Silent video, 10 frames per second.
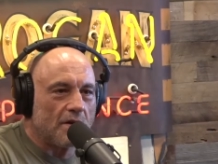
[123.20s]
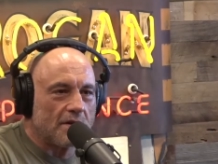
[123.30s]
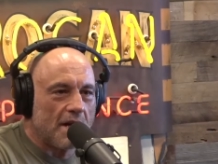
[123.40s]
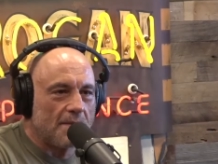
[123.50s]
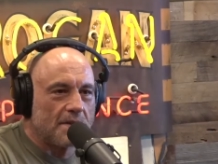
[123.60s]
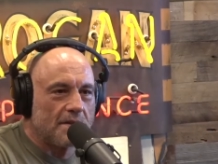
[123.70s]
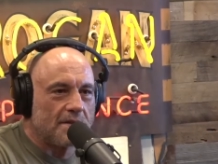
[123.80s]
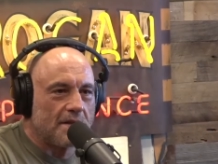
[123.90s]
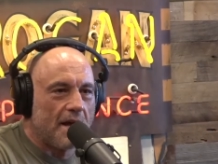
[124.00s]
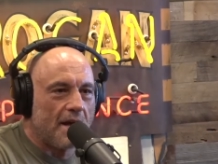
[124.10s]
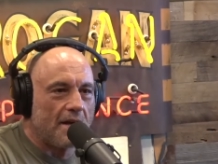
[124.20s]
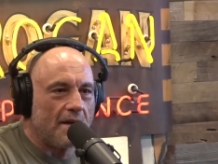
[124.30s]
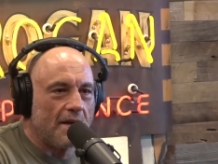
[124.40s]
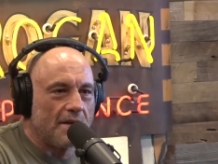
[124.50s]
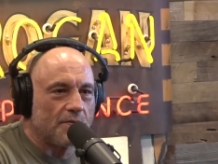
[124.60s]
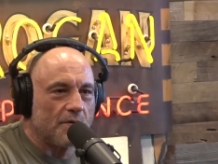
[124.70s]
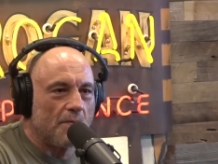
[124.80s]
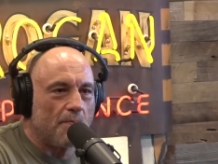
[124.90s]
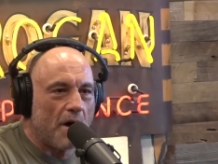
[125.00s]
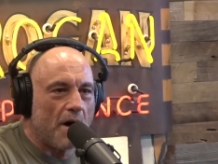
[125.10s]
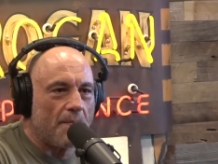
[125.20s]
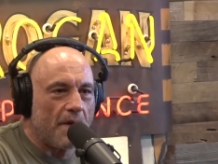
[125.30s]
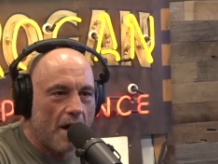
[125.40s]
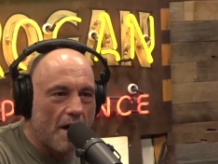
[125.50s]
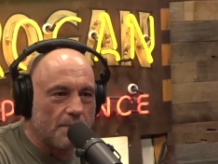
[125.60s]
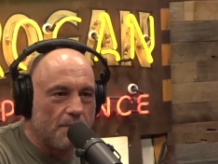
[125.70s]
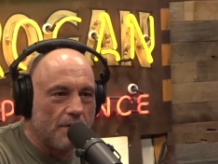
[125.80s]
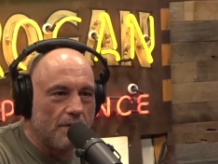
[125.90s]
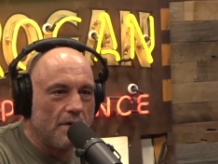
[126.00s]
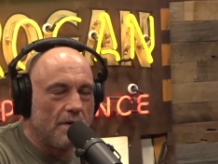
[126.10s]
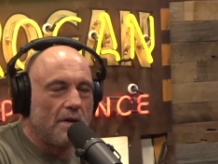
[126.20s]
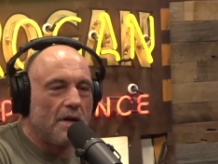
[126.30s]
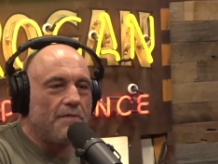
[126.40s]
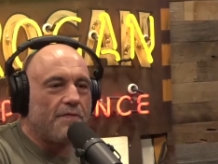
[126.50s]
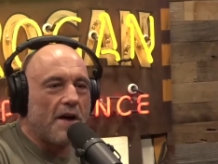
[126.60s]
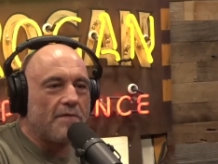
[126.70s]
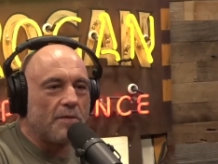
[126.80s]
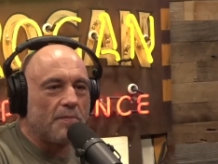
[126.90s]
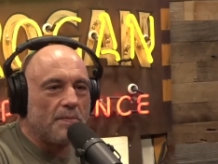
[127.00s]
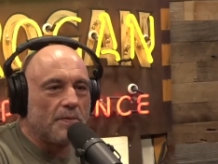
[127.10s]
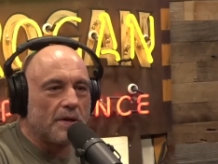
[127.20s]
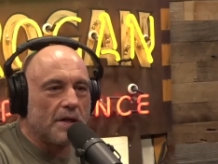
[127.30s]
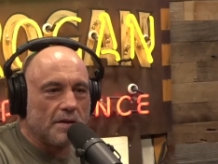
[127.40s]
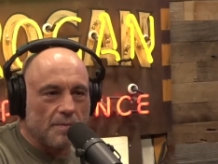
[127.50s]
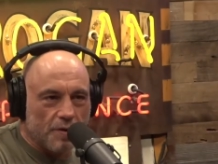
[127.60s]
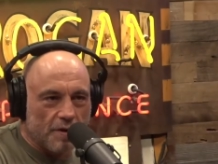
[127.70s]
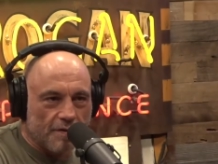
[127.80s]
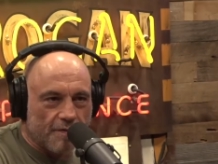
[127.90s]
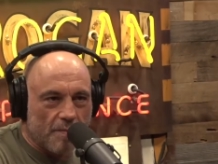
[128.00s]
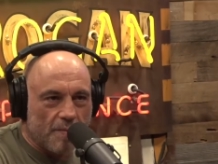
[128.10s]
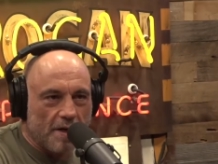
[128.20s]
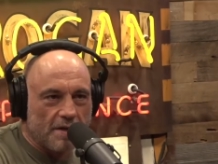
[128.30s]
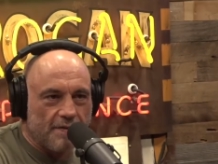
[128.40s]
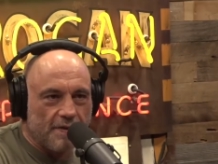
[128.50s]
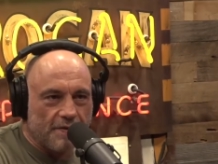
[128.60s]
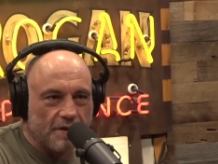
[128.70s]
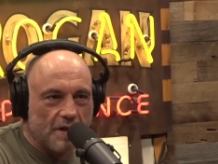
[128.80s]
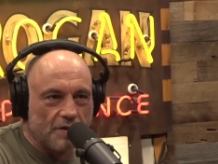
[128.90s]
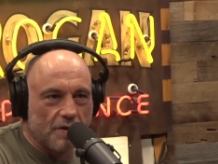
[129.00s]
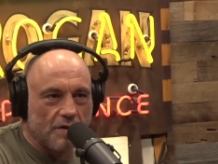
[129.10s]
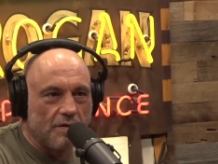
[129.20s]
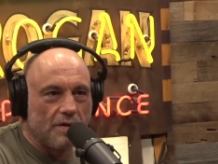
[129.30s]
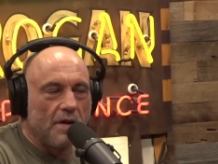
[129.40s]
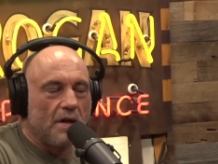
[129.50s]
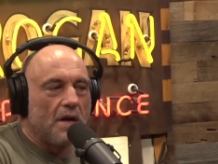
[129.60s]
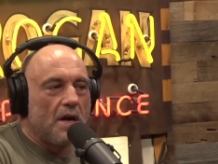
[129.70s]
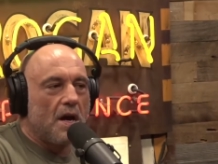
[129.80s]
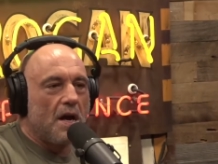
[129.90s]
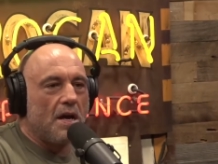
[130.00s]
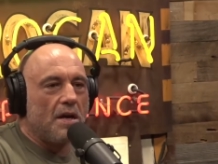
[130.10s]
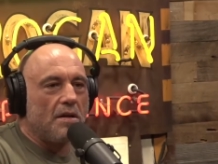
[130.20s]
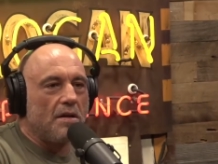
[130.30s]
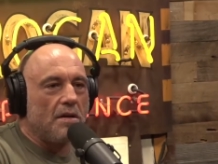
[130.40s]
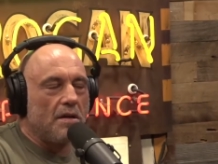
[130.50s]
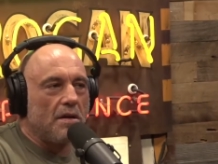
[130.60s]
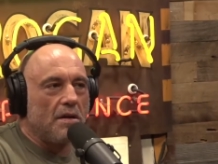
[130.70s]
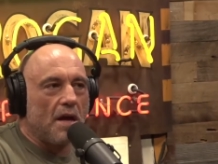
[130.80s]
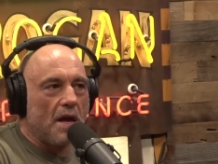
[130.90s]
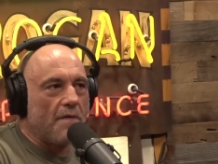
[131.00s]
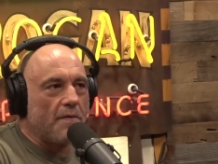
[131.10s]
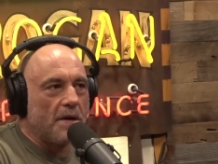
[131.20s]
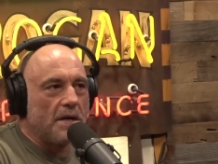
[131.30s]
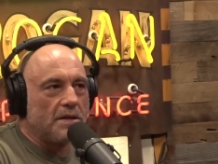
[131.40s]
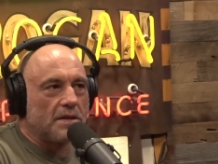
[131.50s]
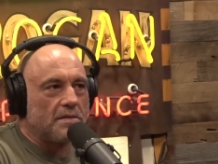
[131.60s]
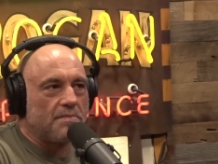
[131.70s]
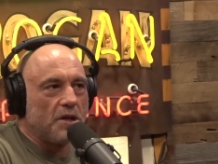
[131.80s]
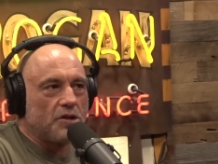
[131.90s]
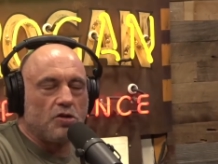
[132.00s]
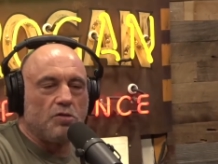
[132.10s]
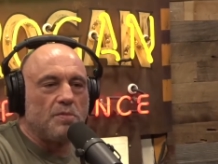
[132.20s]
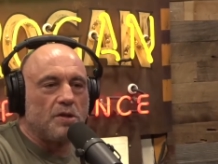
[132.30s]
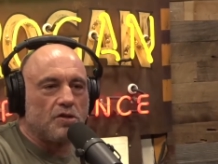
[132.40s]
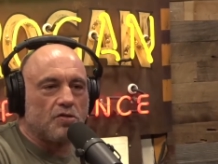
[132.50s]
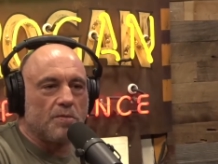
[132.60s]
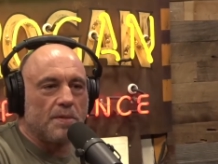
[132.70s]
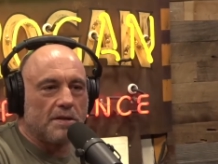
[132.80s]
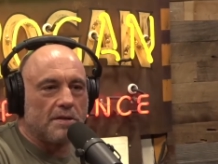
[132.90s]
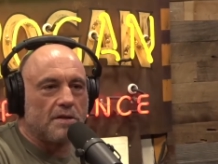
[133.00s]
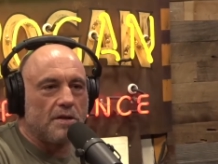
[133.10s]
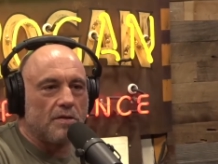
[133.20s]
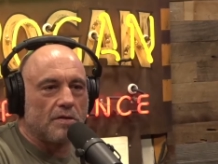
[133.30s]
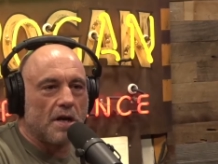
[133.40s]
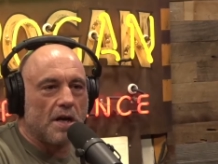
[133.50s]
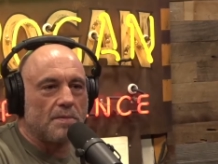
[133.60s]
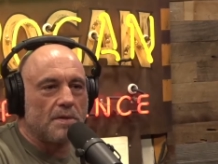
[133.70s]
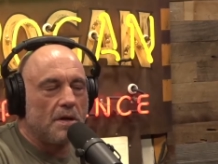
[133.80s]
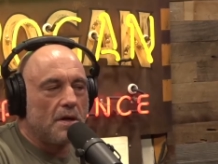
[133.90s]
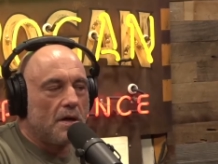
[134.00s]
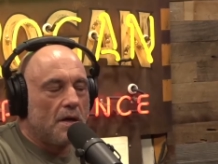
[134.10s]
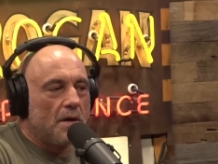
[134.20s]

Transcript: The New York Times can say Israel bombed the hospital and 500 people were killed and put on the front page, even if it's not true. And everybody just assumes it's true because it's the New York Times.